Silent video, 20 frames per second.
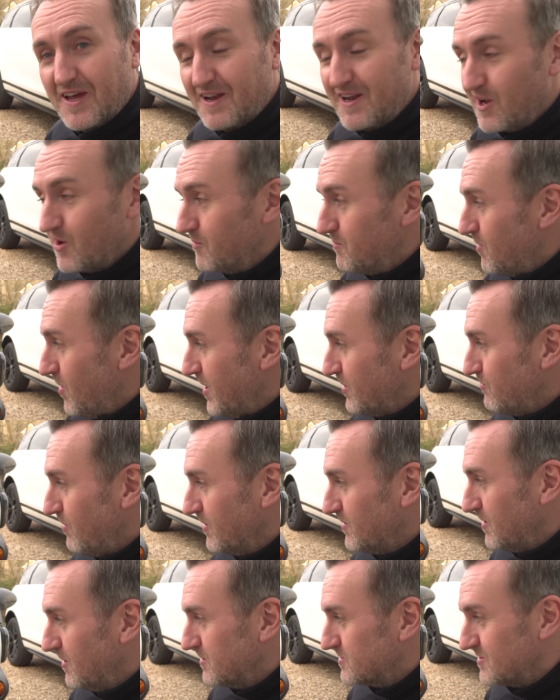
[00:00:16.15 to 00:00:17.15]
and little
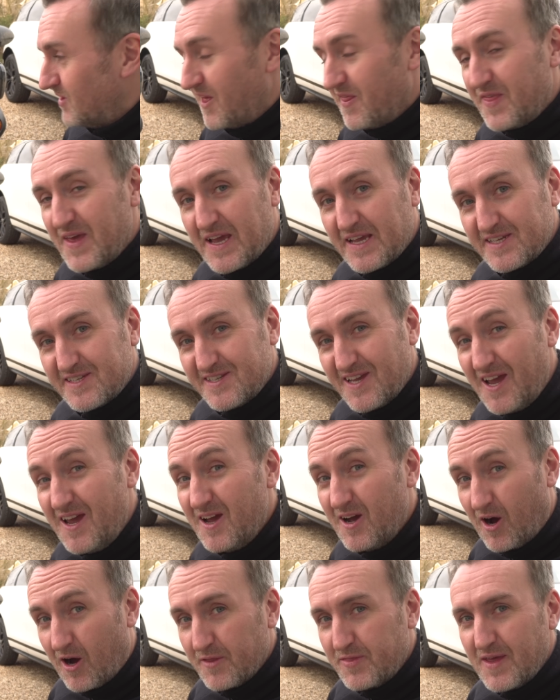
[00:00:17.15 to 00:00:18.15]
micro cars like this
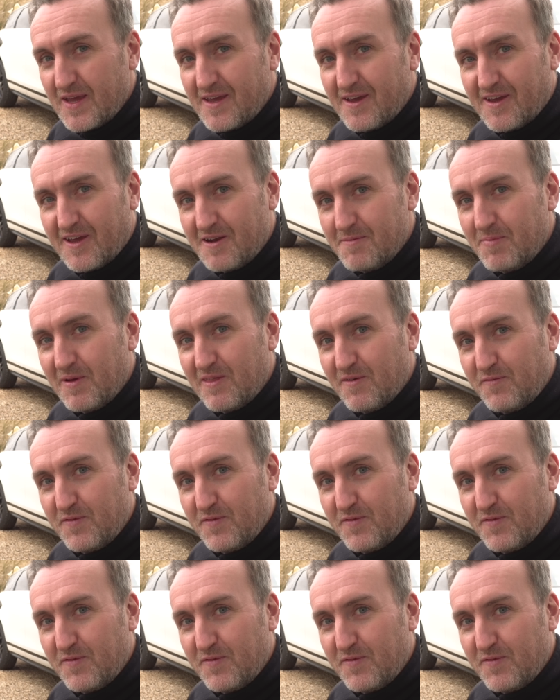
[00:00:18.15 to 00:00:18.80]
I think are going to be the